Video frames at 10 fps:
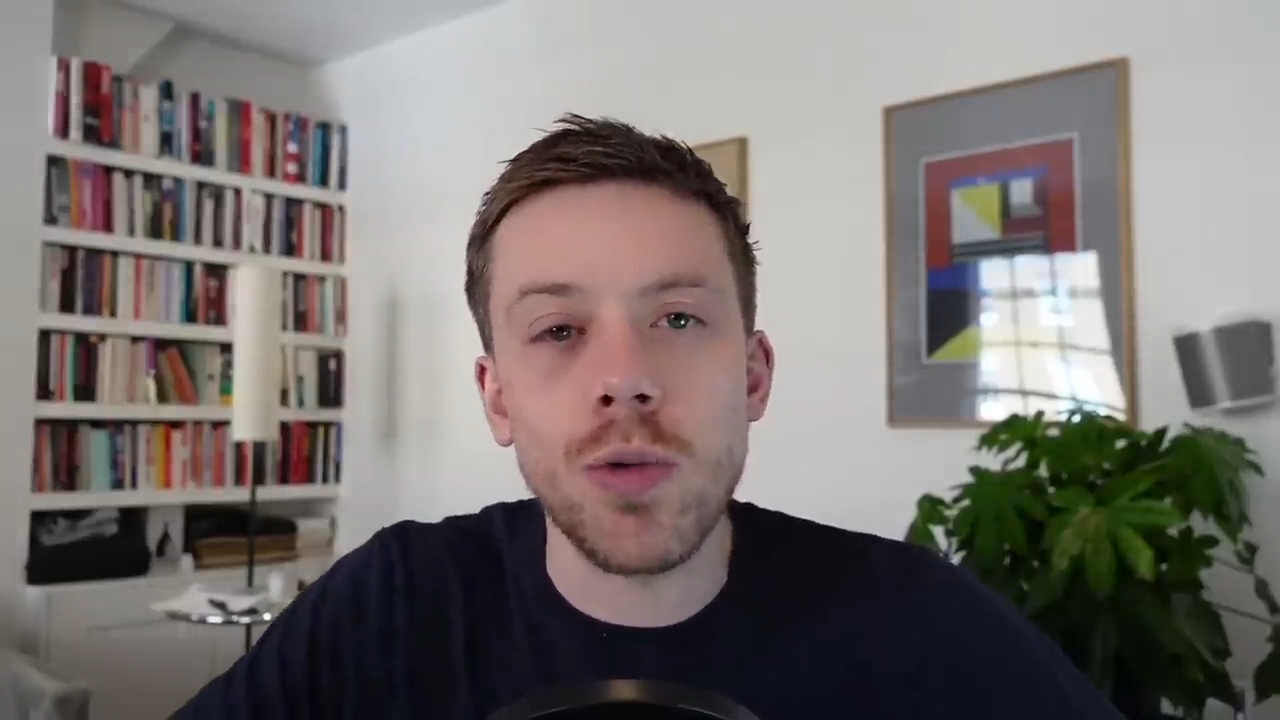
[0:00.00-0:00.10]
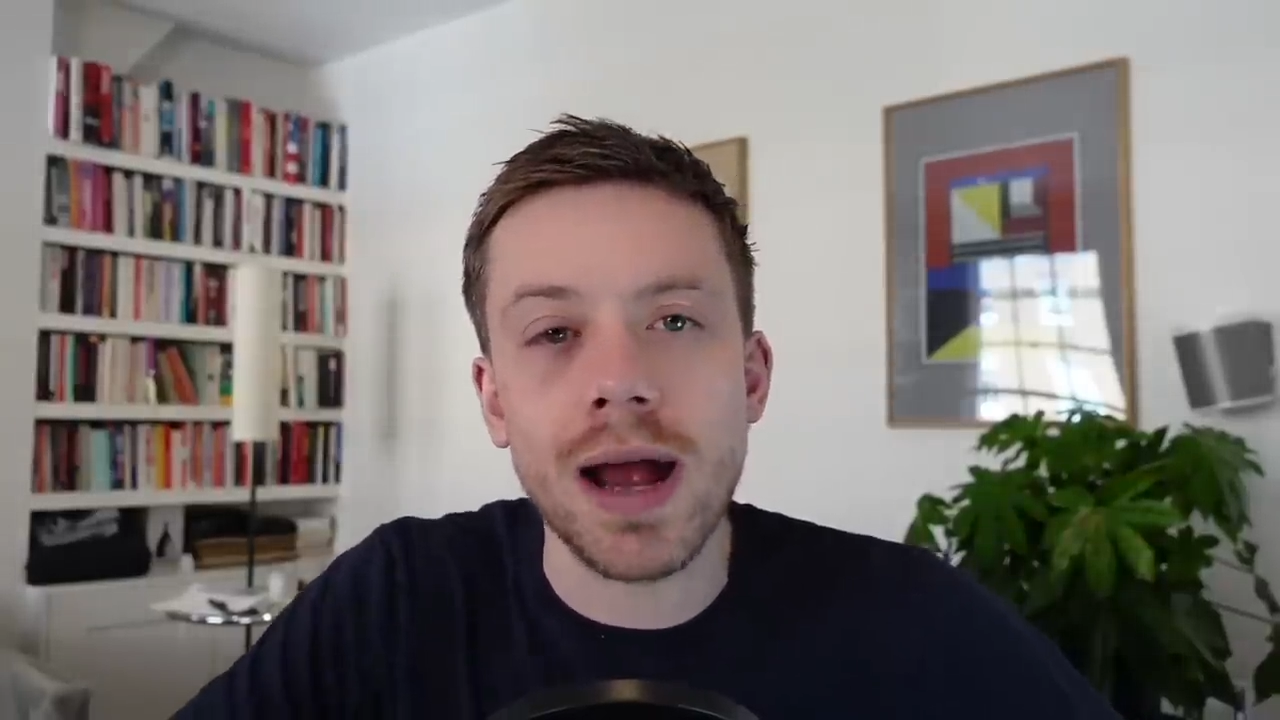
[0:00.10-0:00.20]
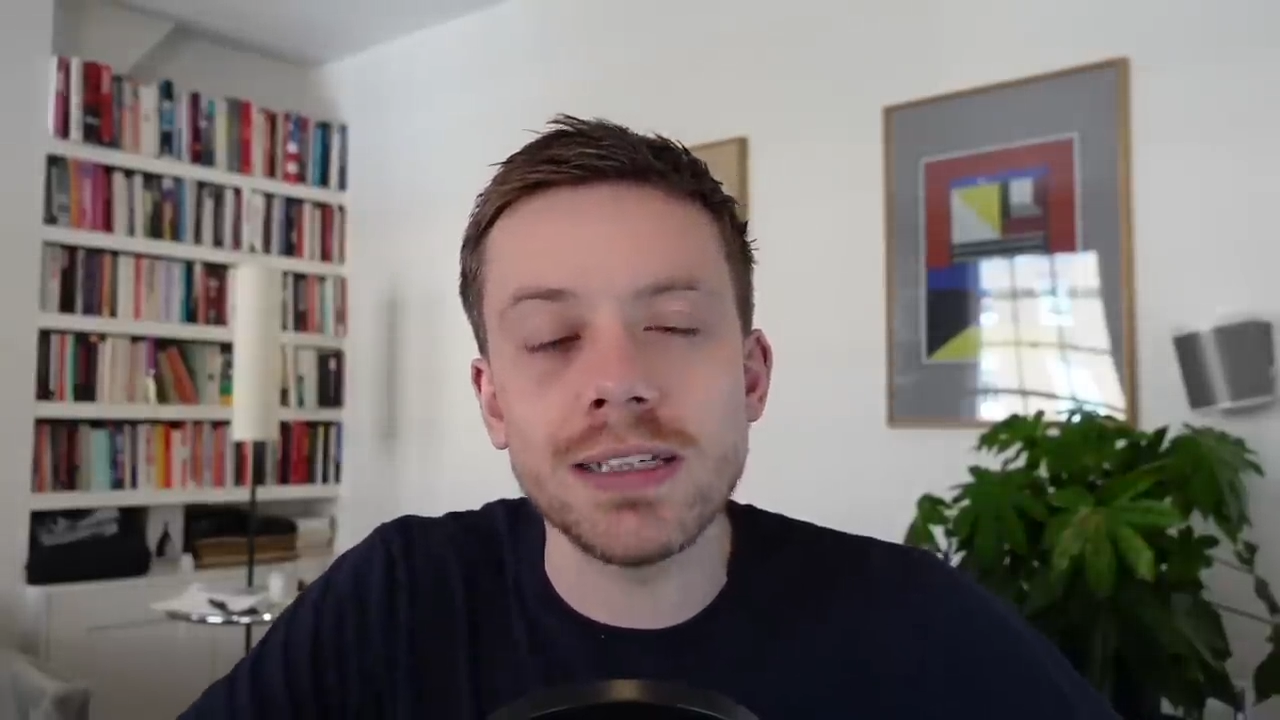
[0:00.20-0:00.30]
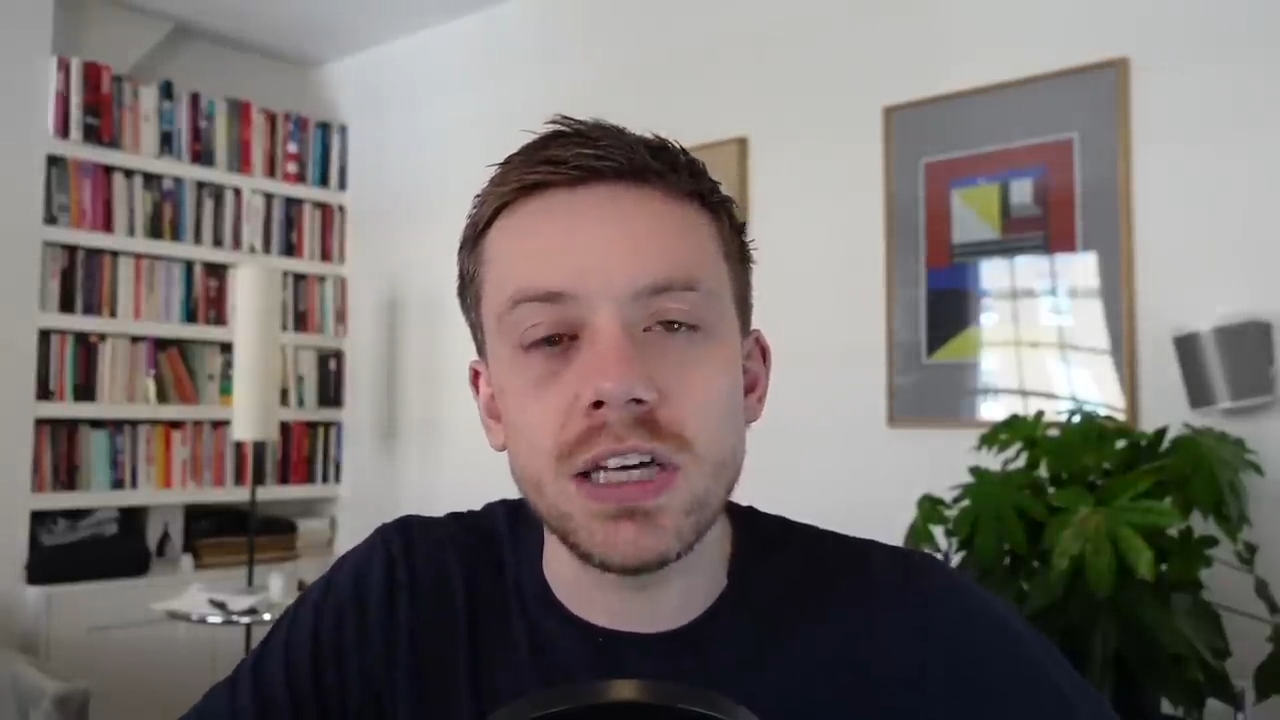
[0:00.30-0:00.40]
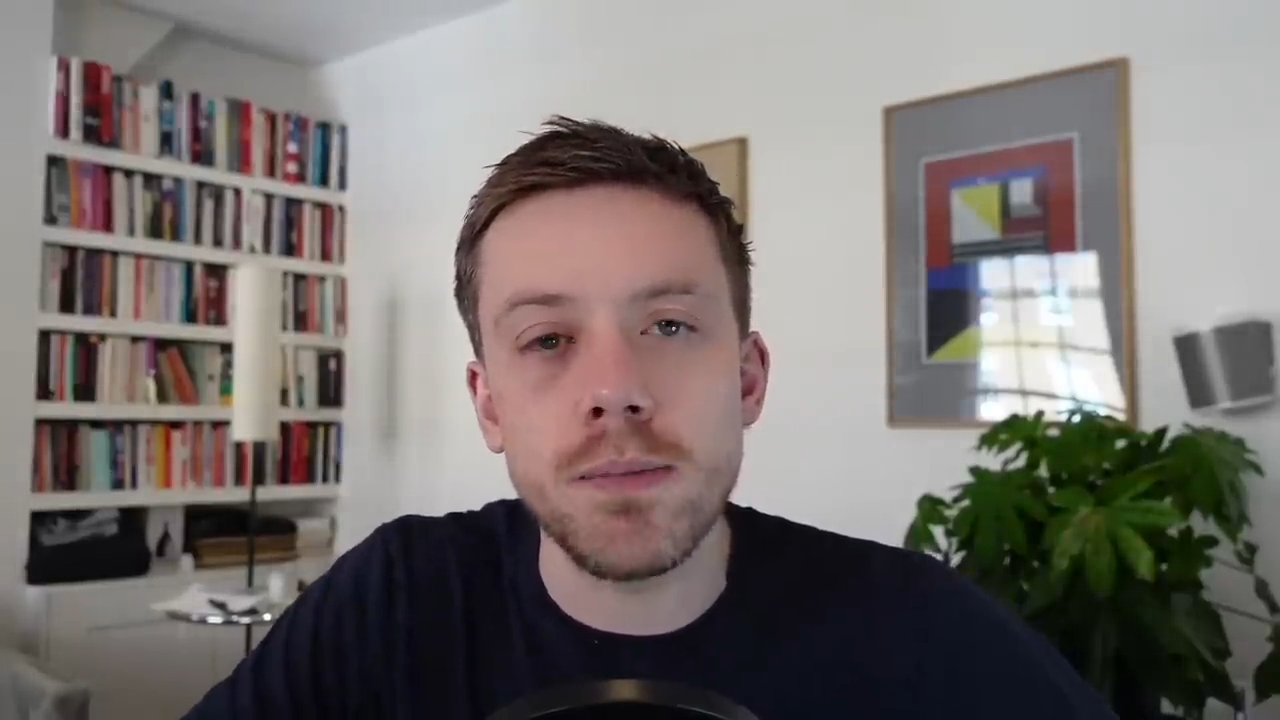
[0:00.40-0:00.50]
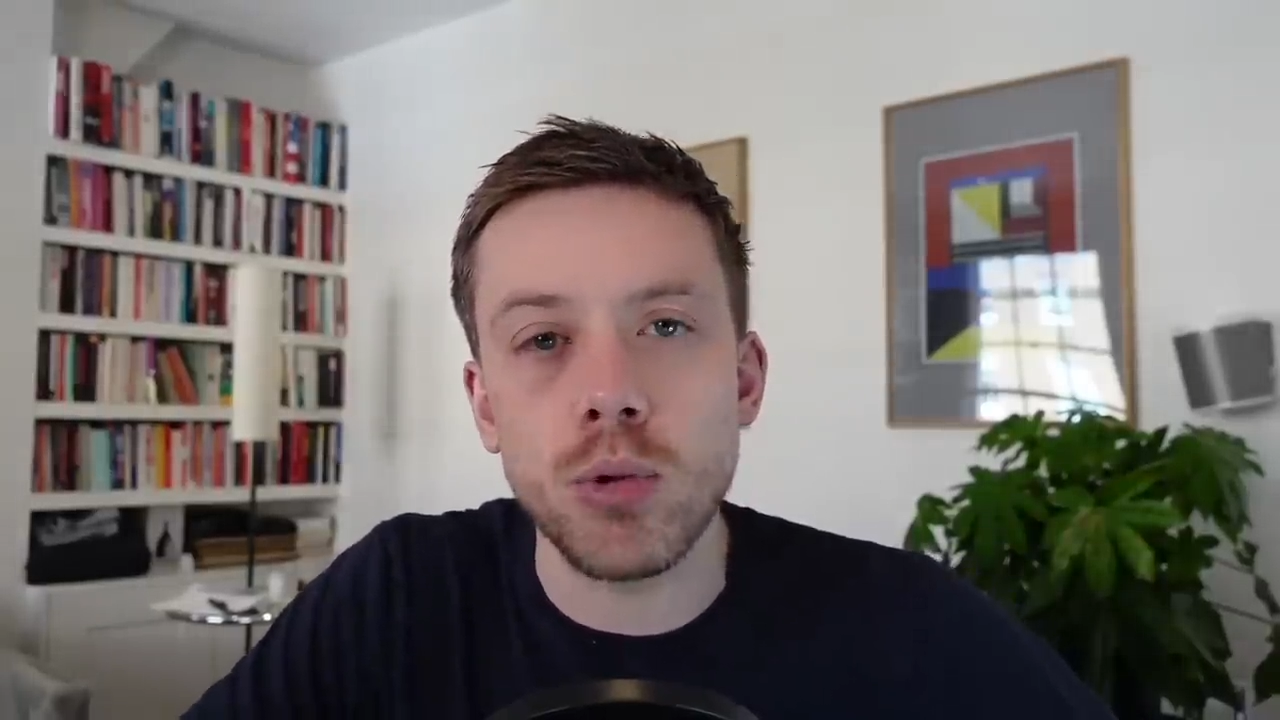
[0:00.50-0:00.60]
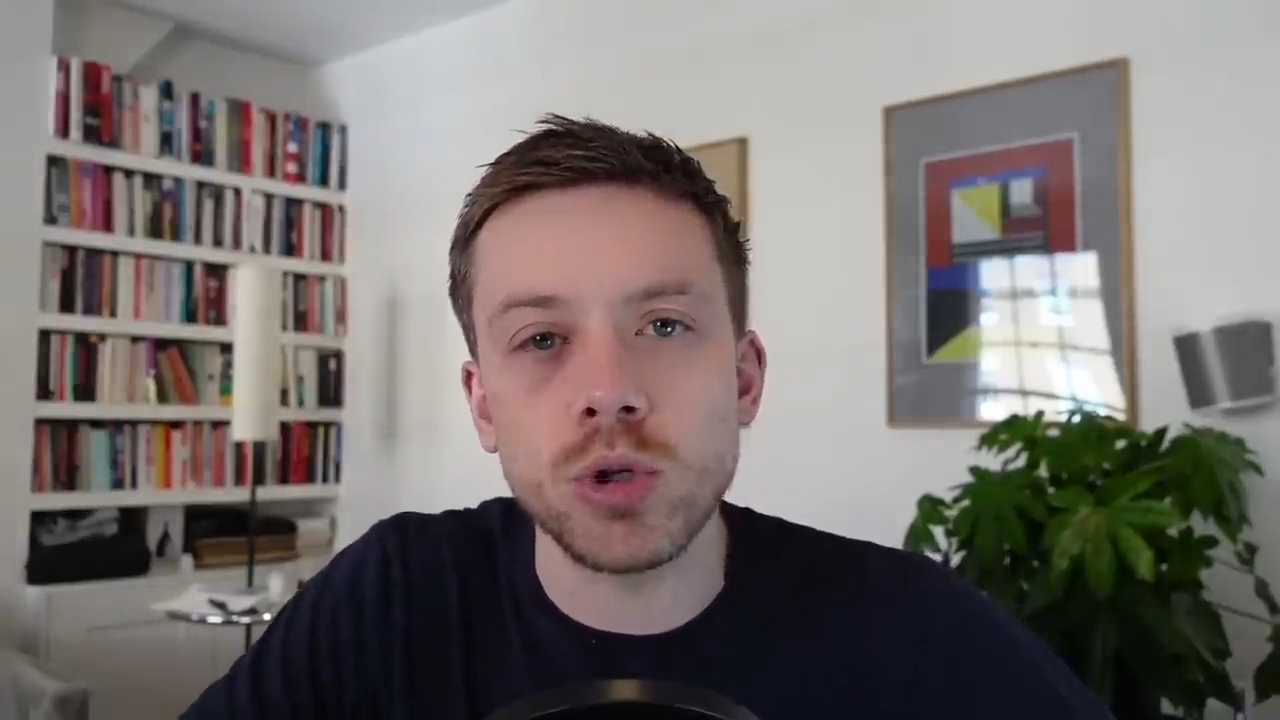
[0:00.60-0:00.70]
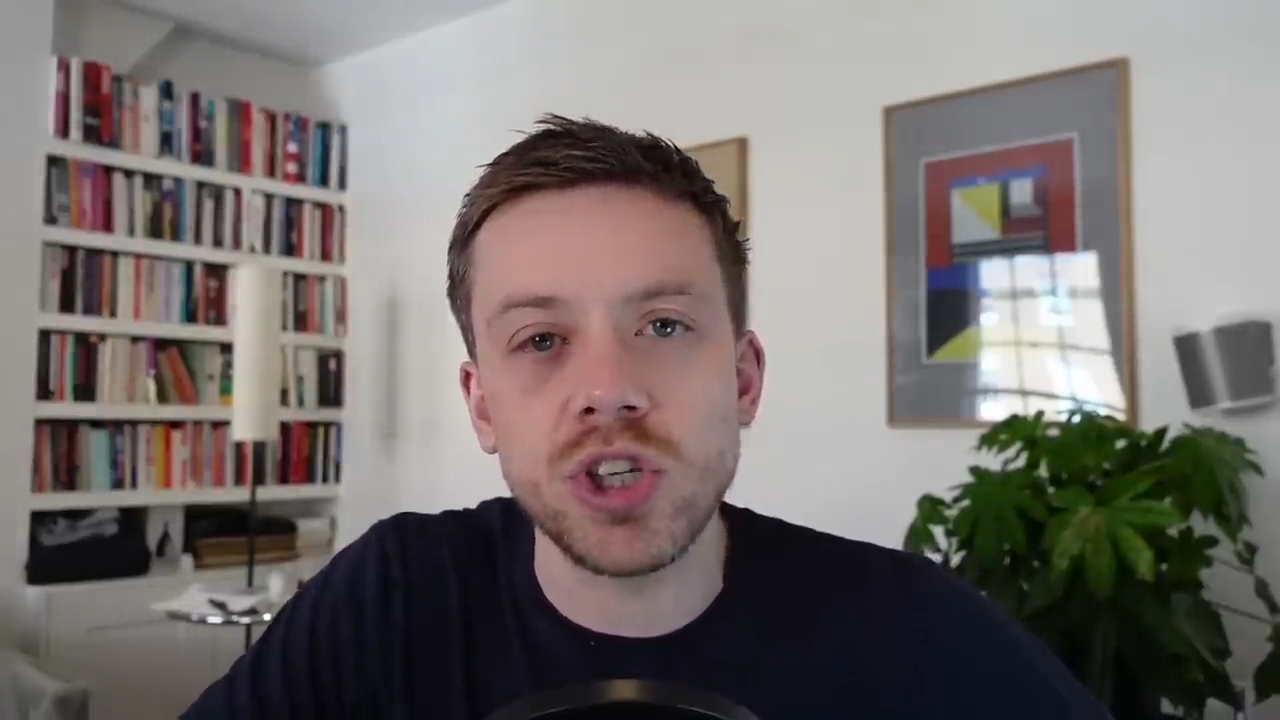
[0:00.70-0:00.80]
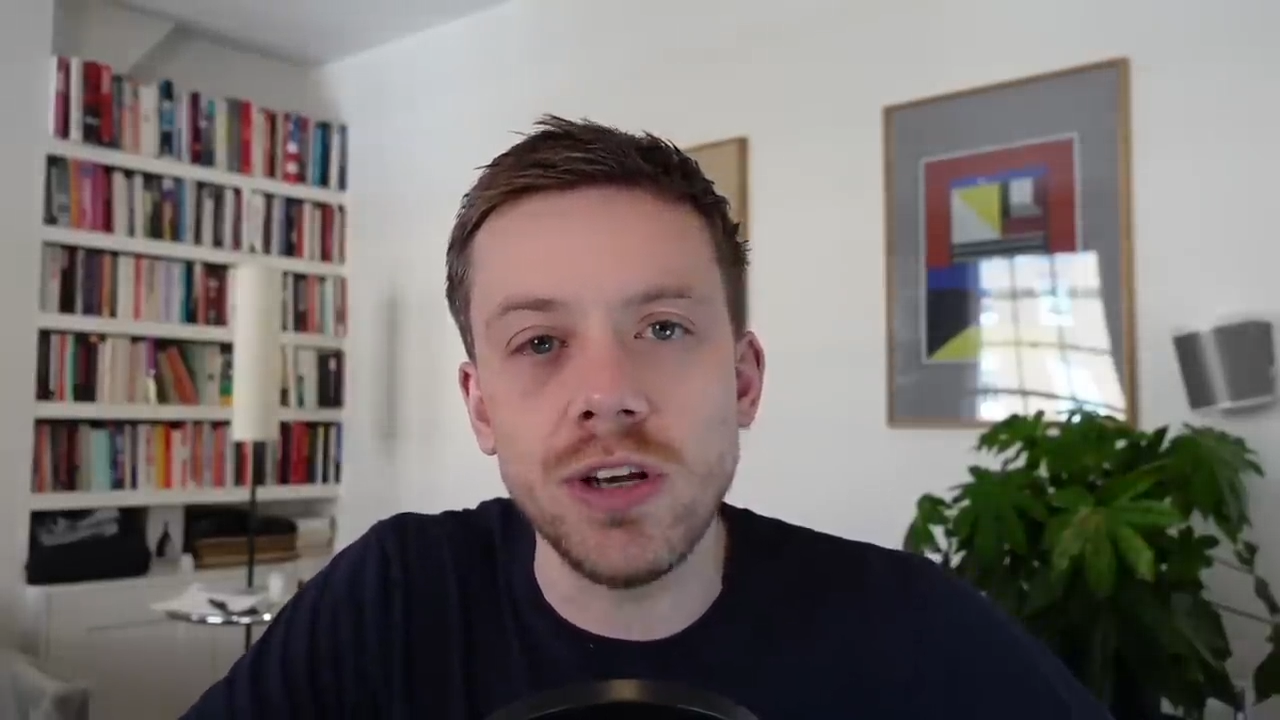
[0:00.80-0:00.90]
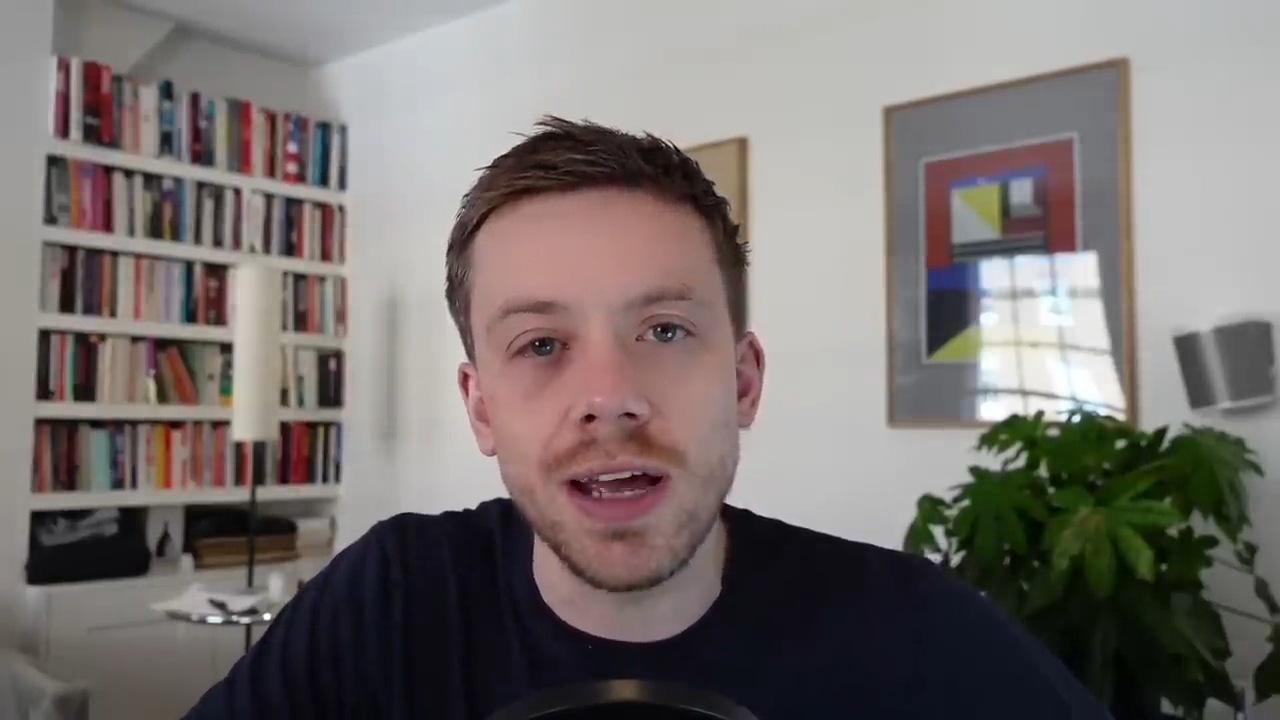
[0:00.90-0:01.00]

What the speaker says: anti-abortion,